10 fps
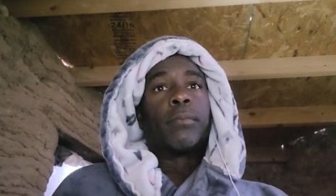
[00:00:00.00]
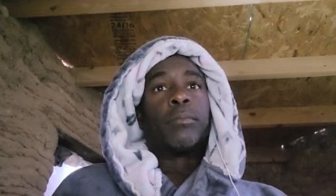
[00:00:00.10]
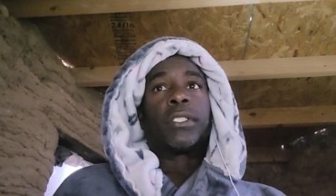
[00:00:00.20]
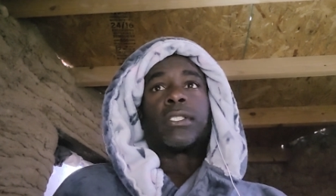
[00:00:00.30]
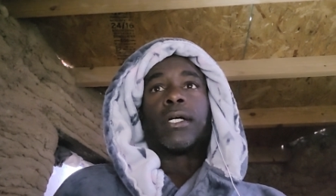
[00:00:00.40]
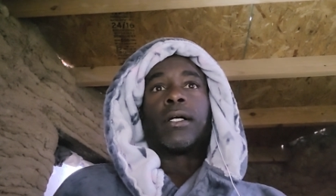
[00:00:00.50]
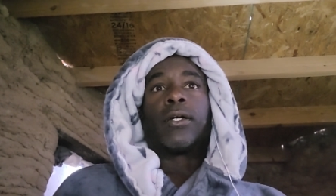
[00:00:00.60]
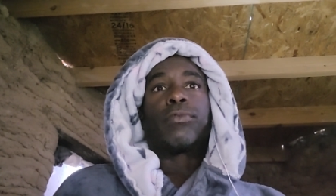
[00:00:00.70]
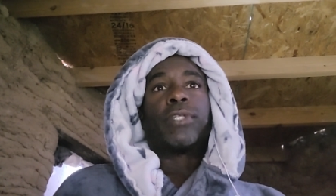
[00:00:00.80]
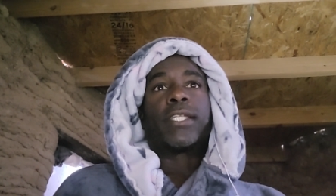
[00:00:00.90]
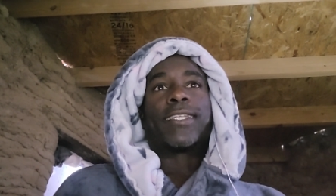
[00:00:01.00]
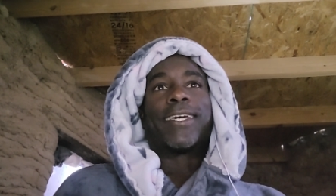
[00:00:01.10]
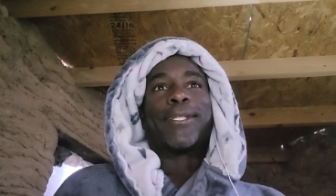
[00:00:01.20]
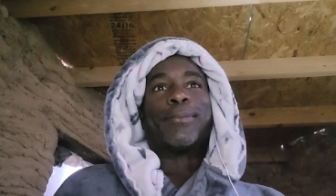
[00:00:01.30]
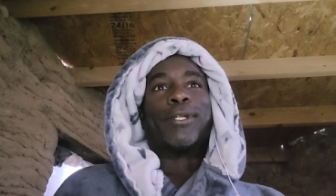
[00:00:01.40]
but hopefully they stay
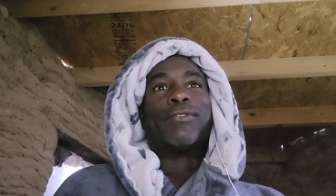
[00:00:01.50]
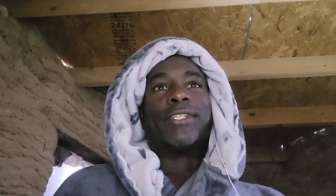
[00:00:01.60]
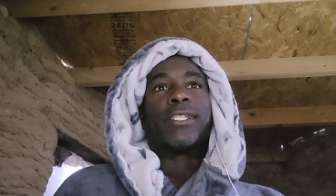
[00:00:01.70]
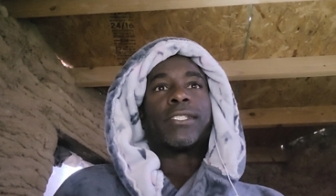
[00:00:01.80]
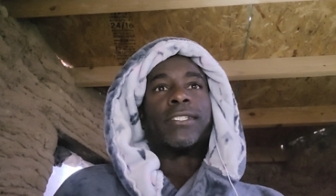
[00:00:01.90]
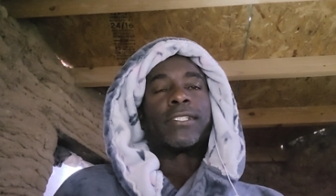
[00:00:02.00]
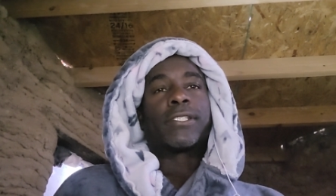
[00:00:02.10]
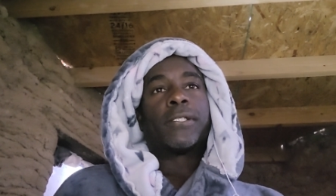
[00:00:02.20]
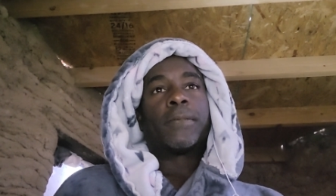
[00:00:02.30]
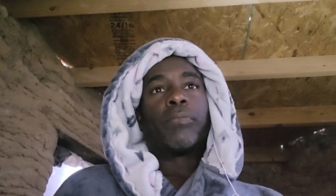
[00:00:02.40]
a little bit of a distance.